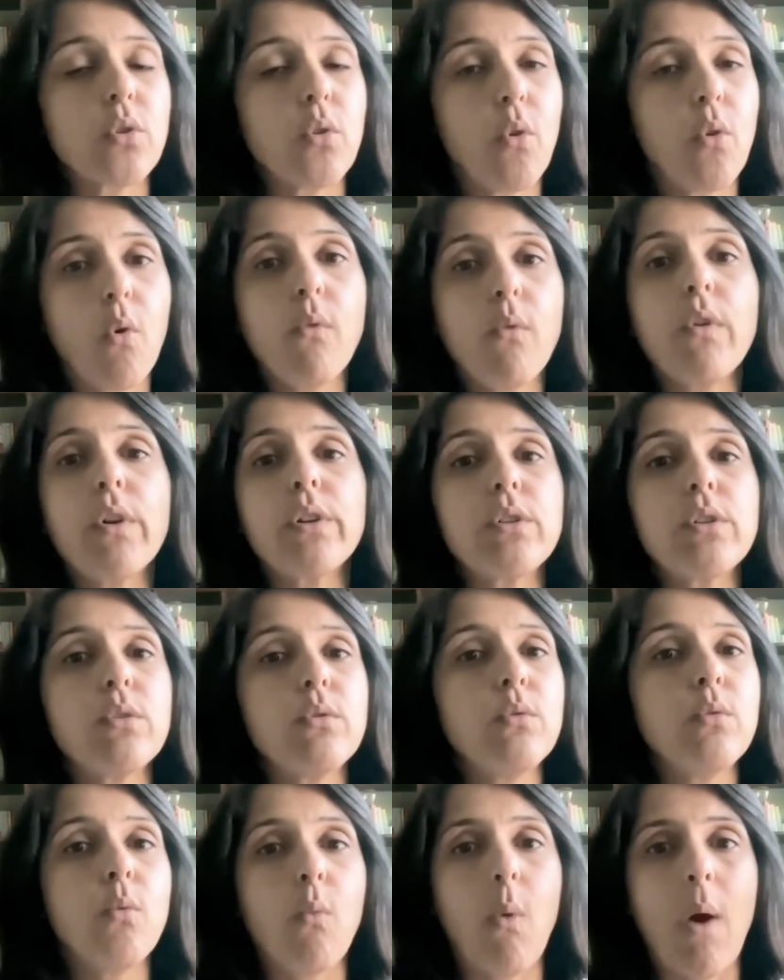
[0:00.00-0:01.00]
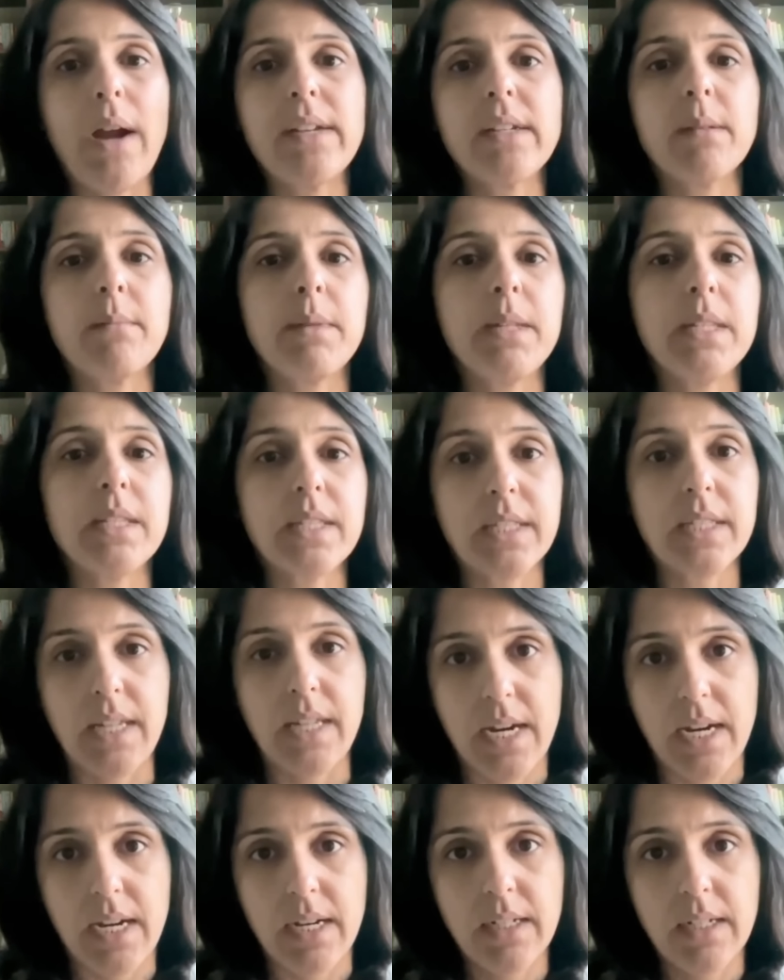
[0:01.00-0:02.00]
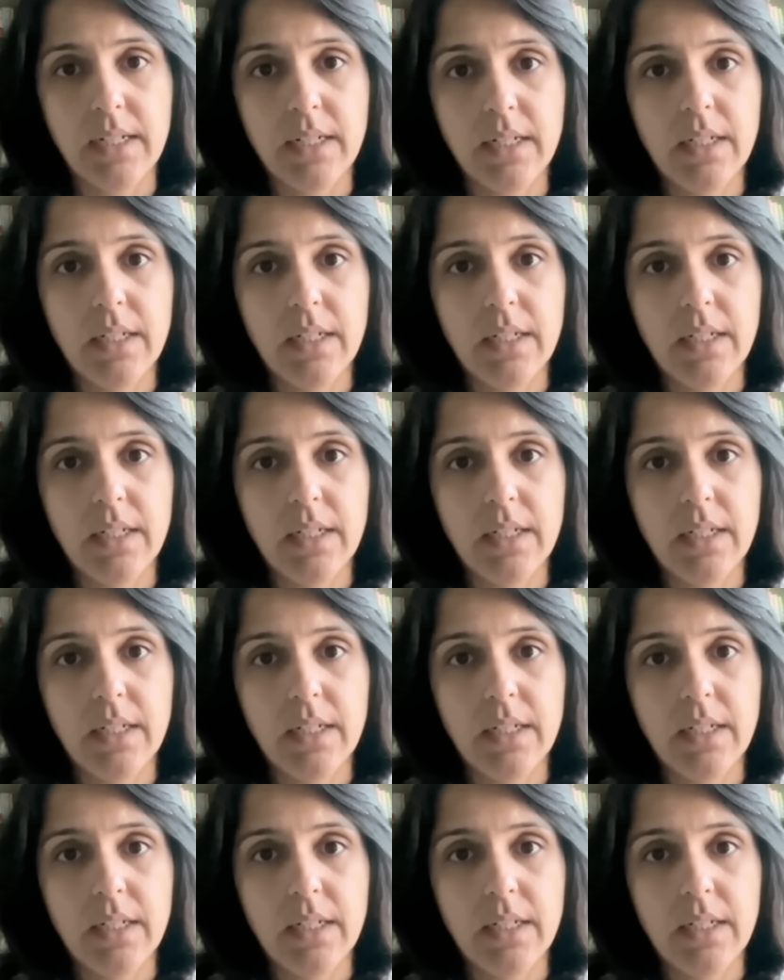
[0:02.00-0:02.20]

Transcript: overdo vitamin C.